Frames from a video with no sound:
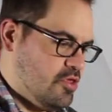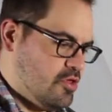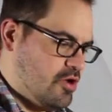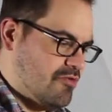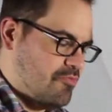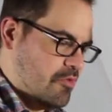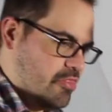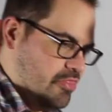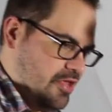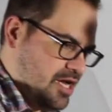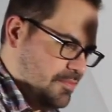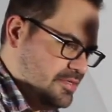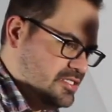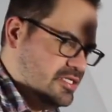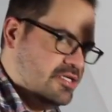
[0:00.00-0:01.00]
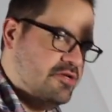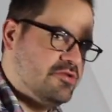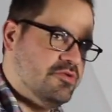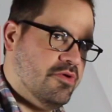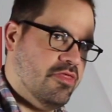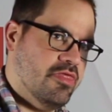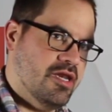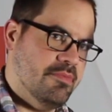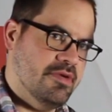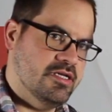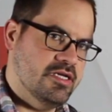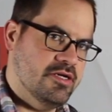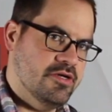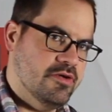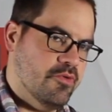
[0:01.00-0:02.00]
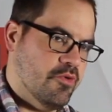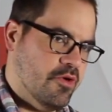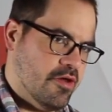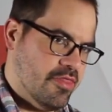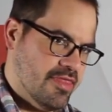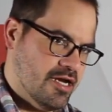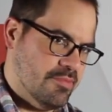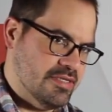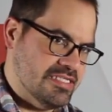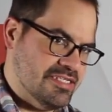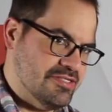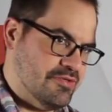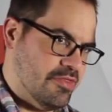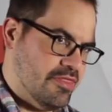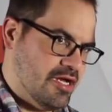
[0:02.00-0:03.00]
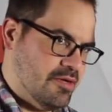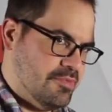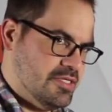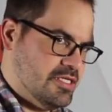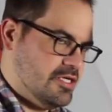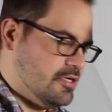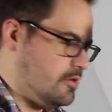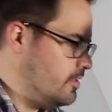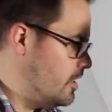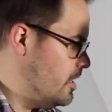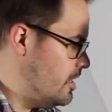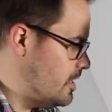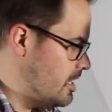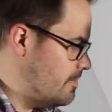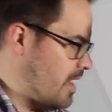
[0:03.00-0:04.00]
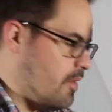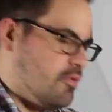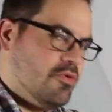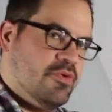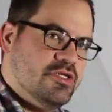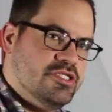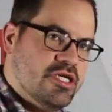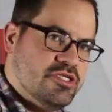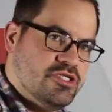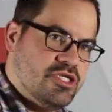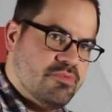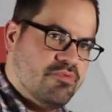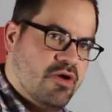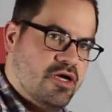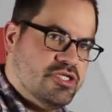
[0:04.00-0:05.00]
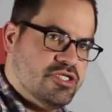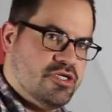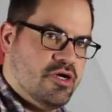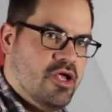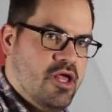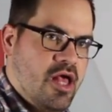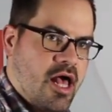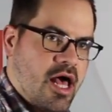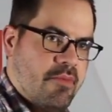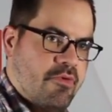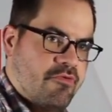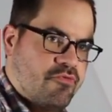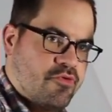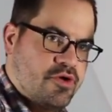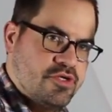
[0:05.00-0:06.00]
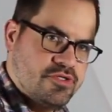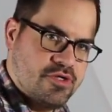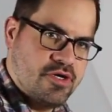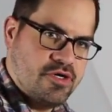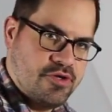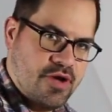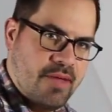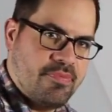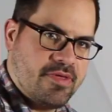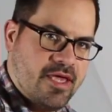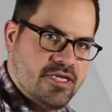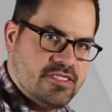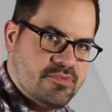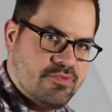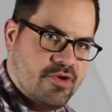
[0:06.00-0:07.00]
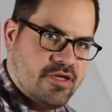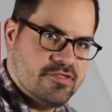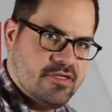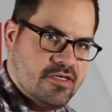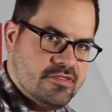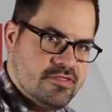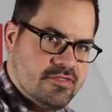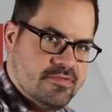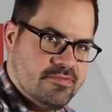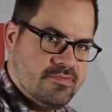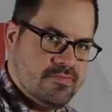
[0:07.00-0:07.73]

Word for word: you go from a thicker material to a thinner material or a thinner material to a thicker material, you might want to adjust your pressure uh, before you start your application process.